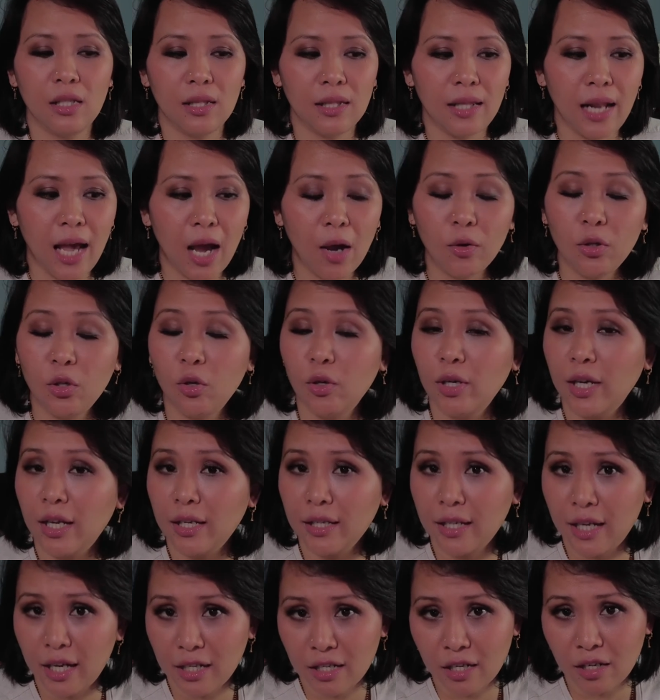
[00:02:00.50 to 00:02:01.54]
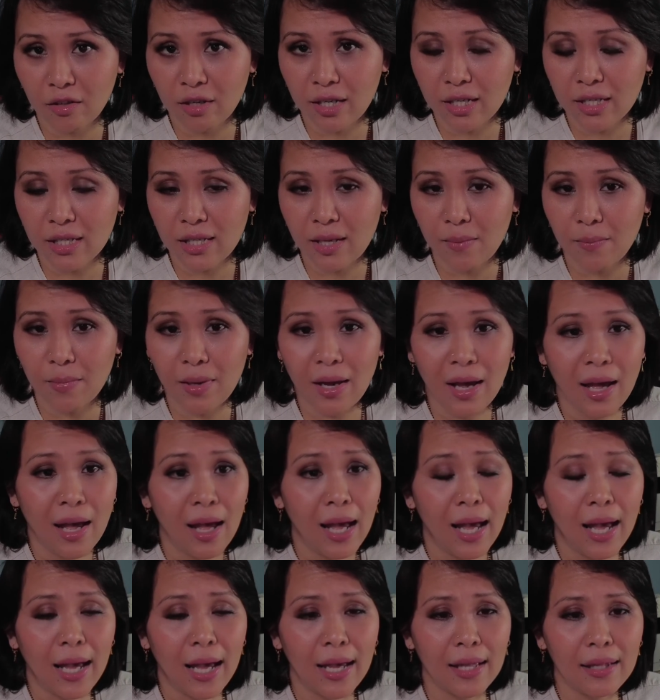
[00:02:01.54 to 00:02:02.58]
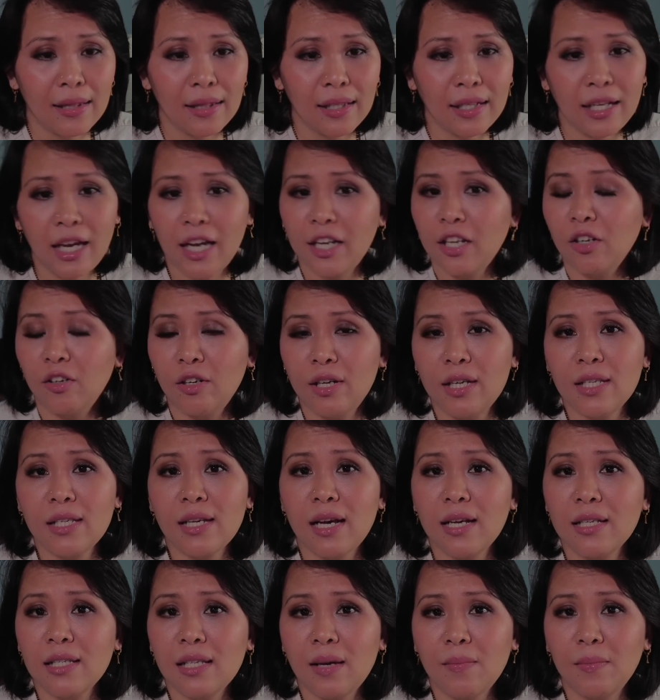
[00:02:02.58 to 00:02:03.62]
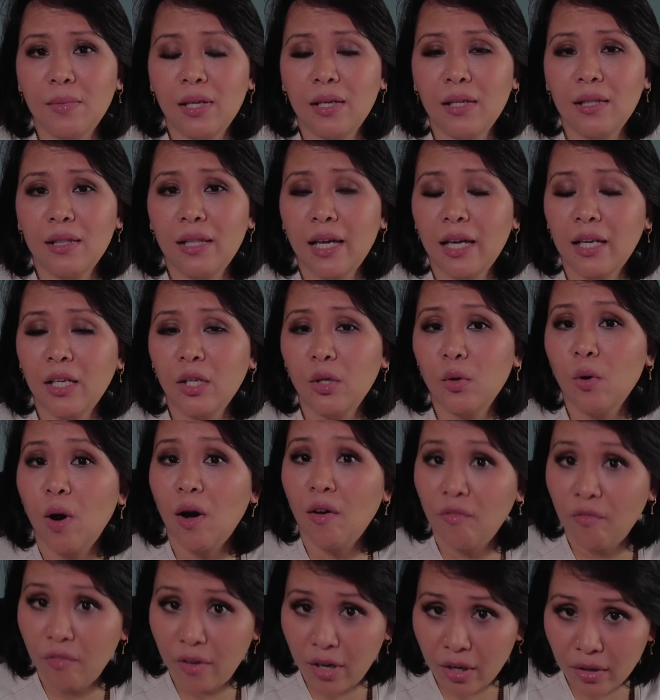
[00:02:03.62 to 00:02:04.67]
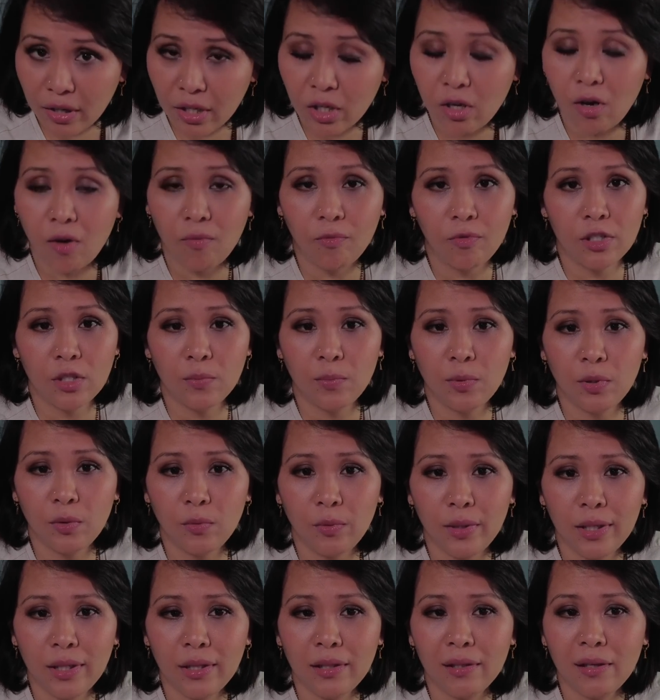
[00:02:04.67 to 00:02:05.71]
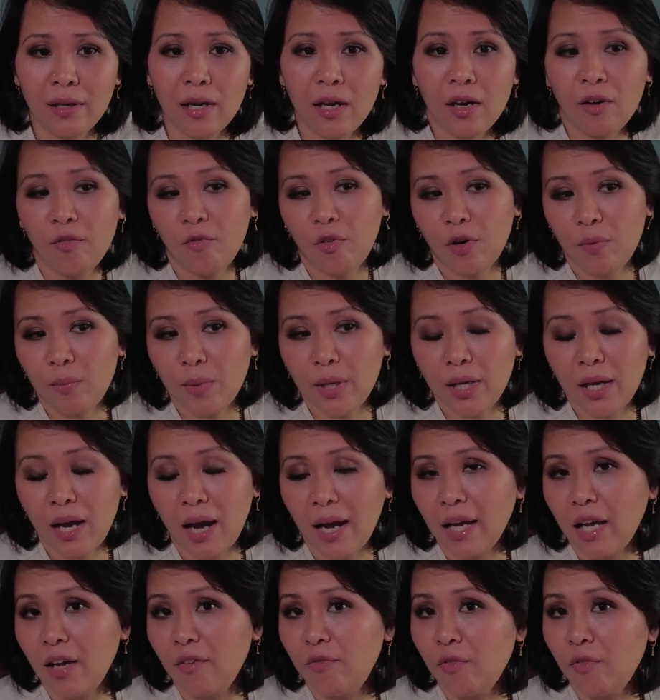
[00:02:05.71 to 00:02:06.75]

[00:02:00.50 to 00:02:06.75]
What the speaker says: now you can categorize them. And the categories are something that you are very comfortable with. For me, I have